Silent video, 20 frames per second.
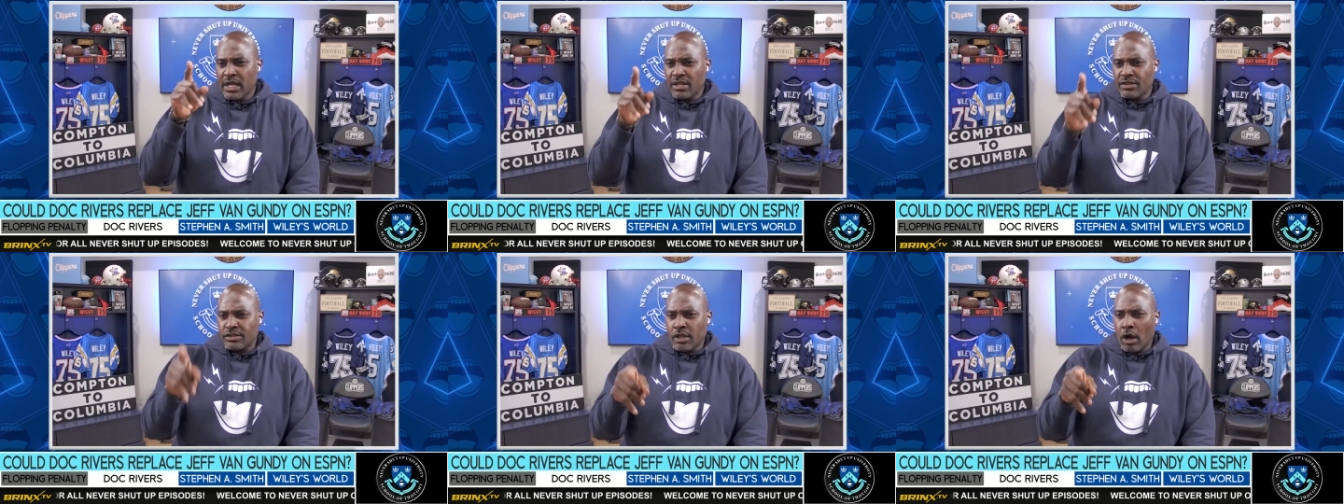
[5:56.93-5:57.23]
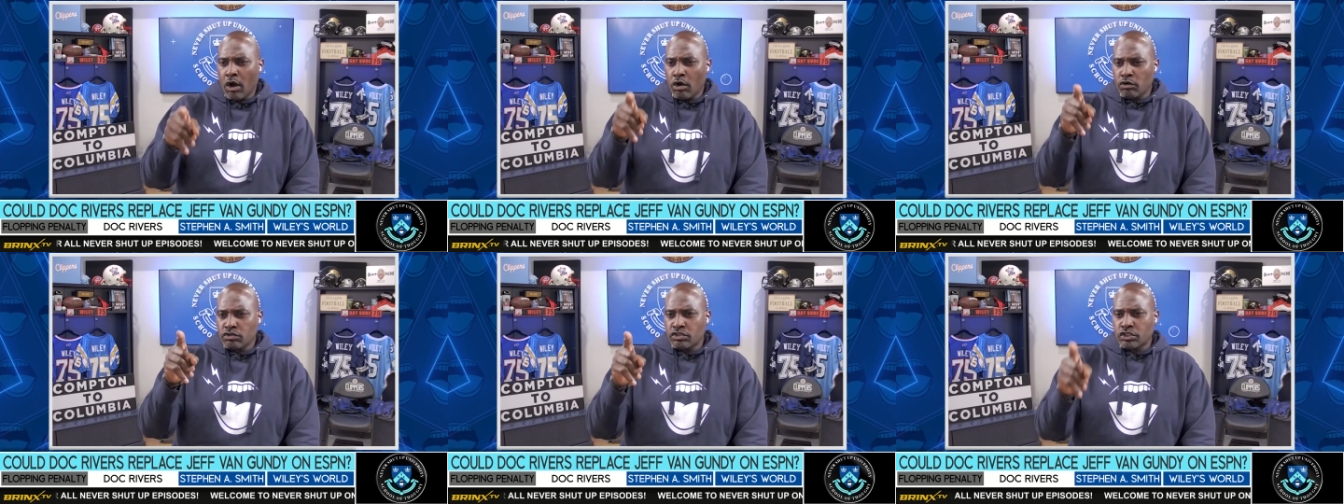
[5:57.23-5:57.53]

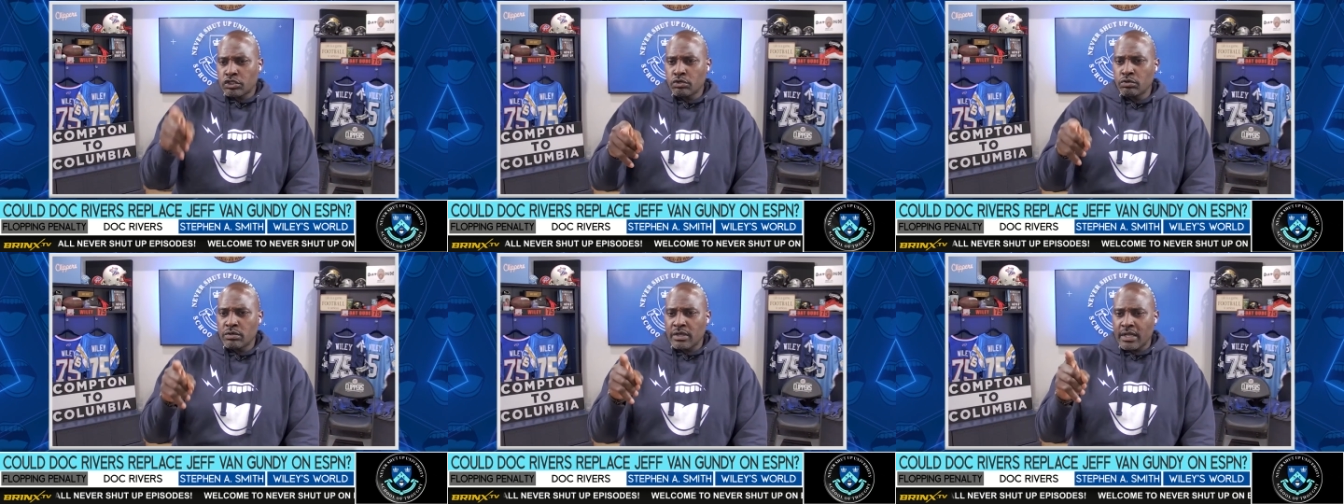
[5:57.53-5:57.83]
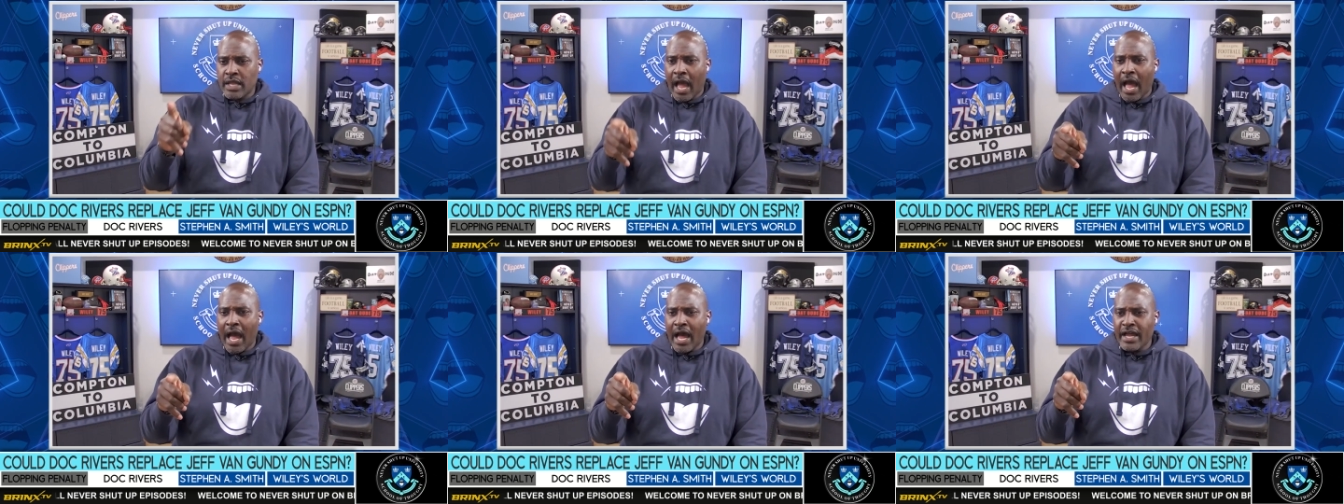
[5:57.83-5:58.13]
those two
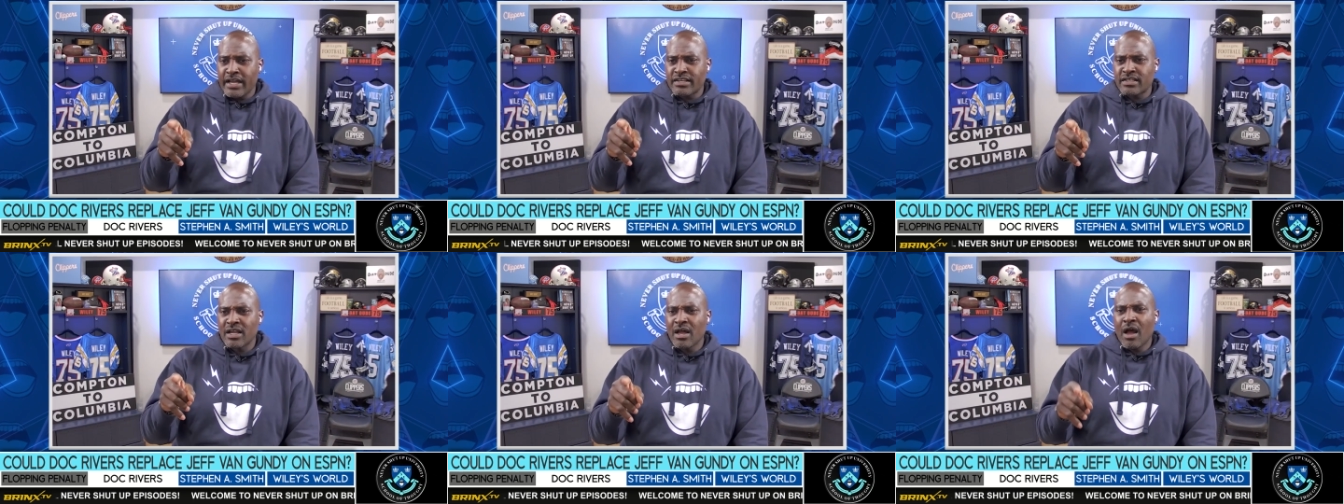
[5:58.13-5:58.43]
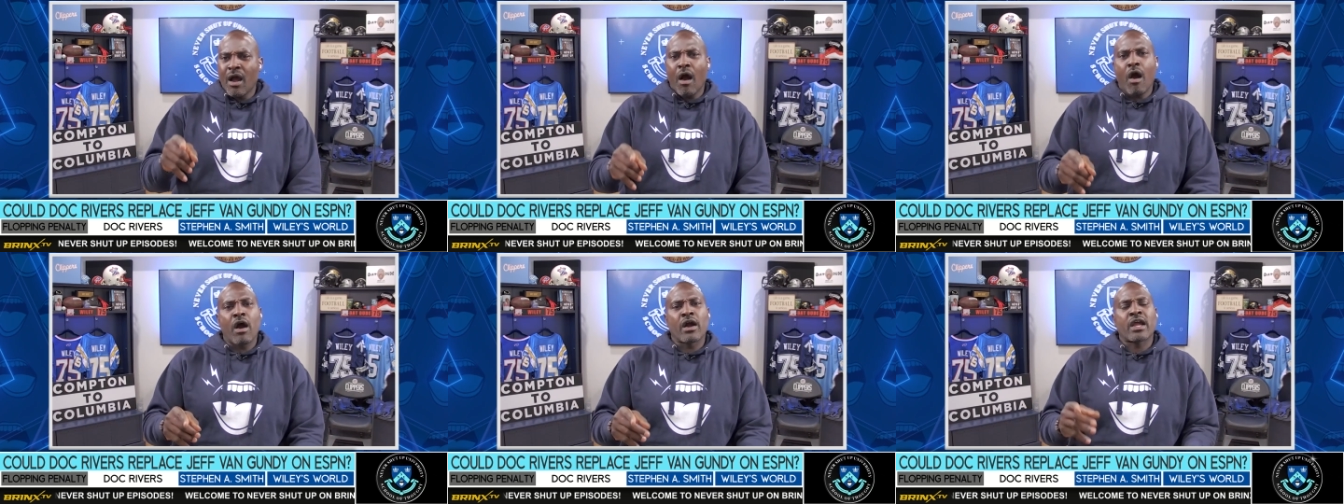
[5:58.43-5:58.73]
guys
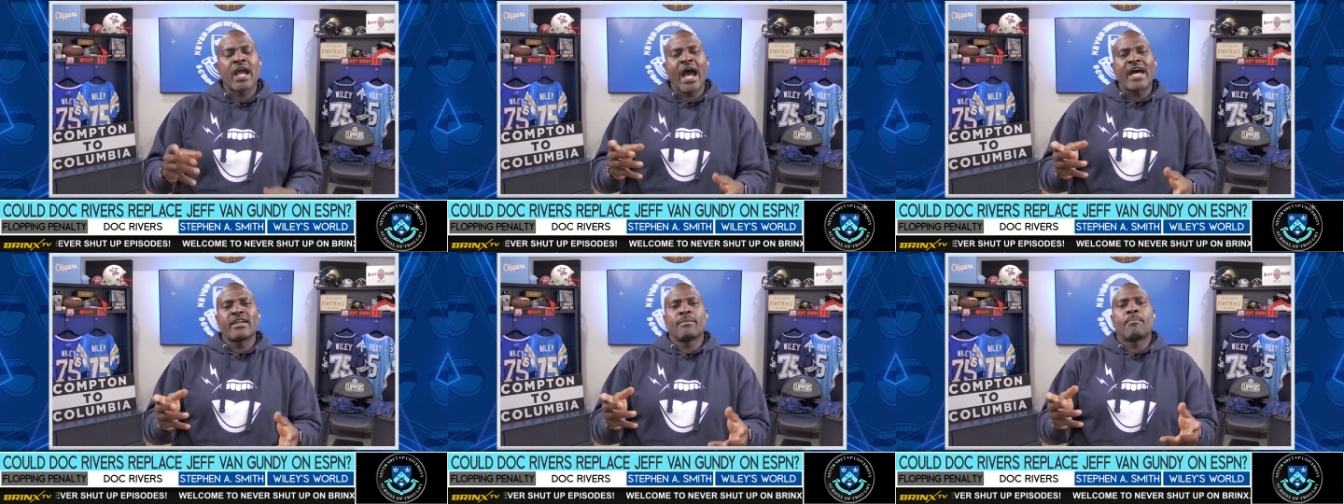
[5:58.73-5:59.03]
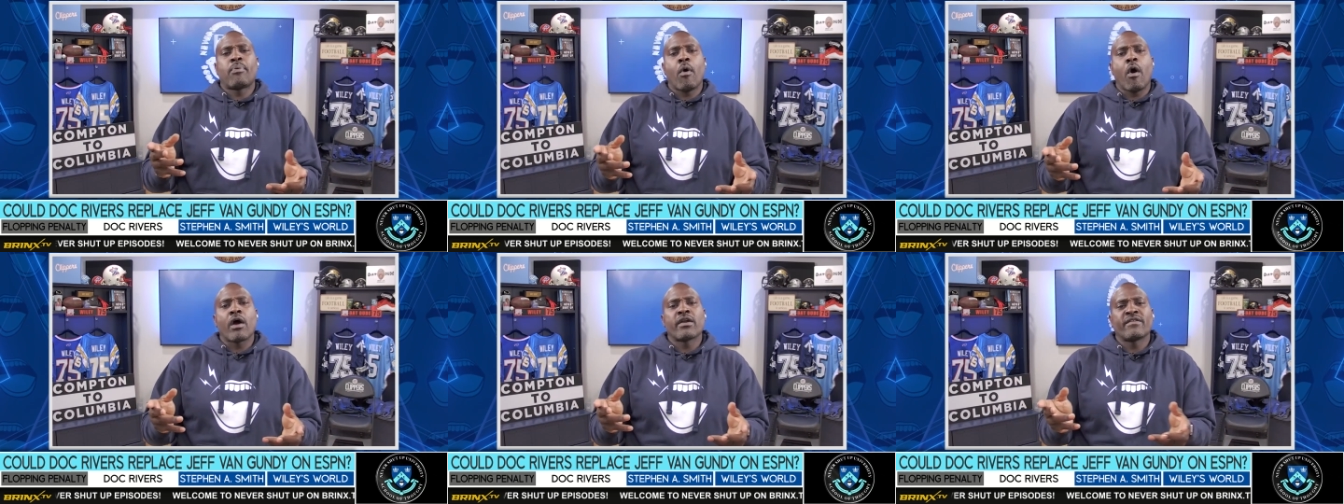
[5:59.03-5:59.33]
are kind
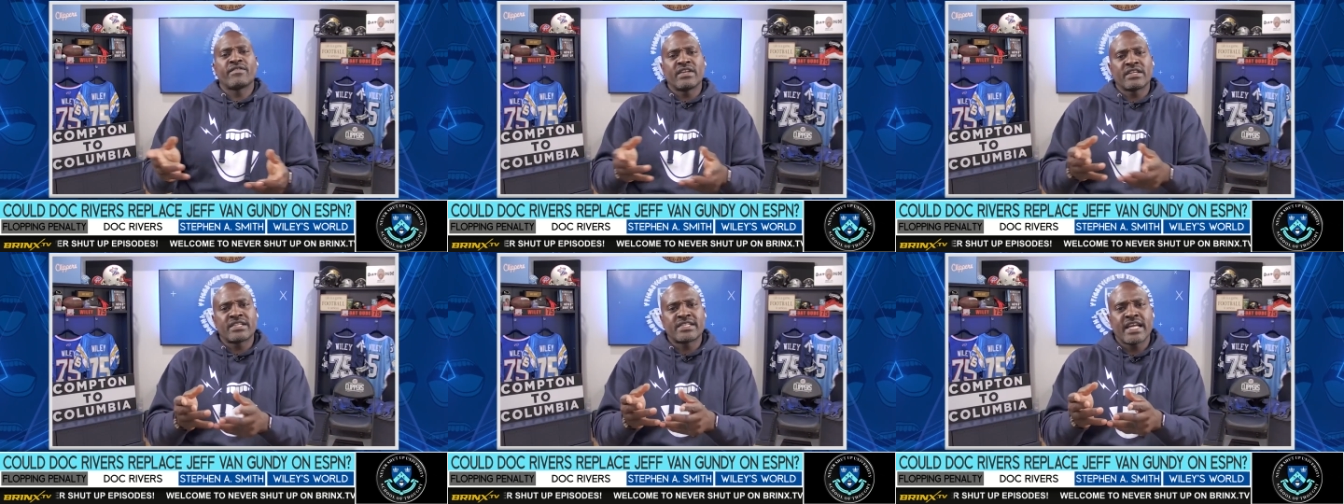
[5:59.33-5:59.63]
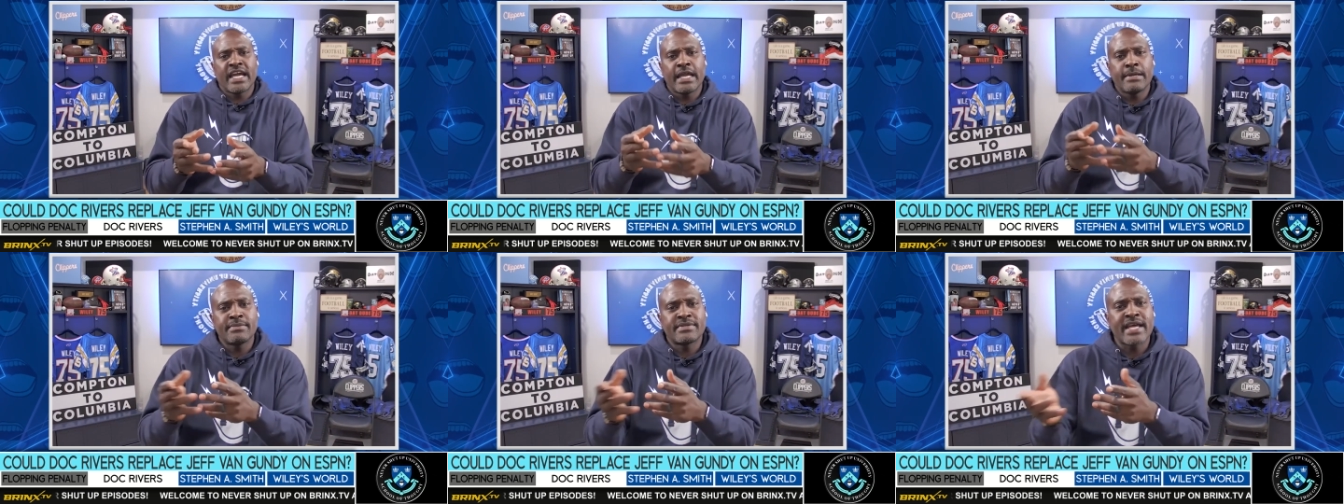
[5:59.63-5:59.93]
of part of the
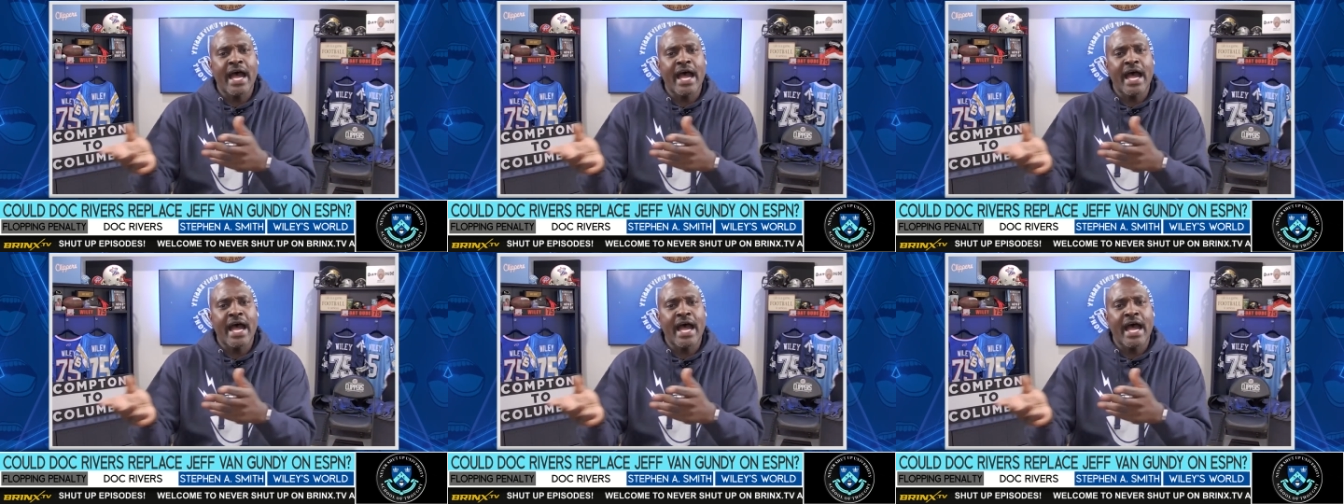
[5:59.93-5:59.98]
same